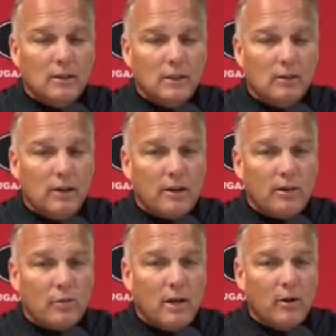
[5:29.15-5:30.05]
you know,
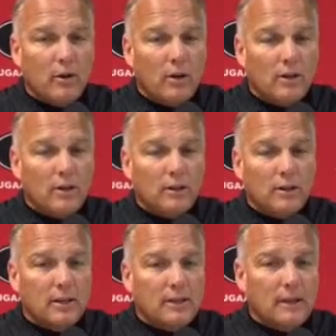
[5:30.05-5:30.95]
honoring what I wanted to get
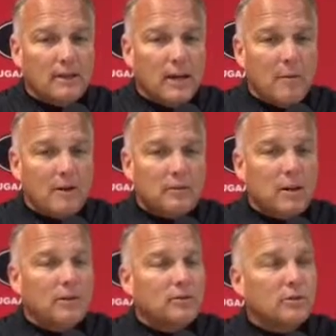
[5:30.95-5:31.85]
done at that time. I was
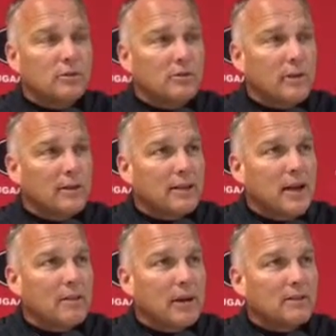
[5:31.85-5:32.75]
trying to chew up as many
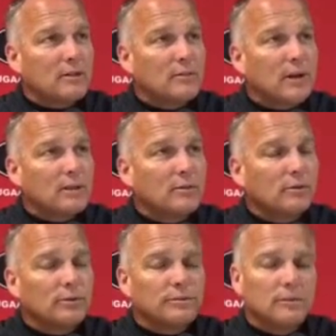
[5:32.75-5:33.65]
timeouts as
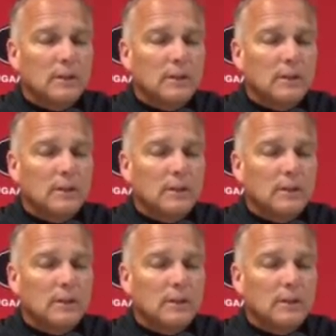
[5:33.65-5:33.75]
possible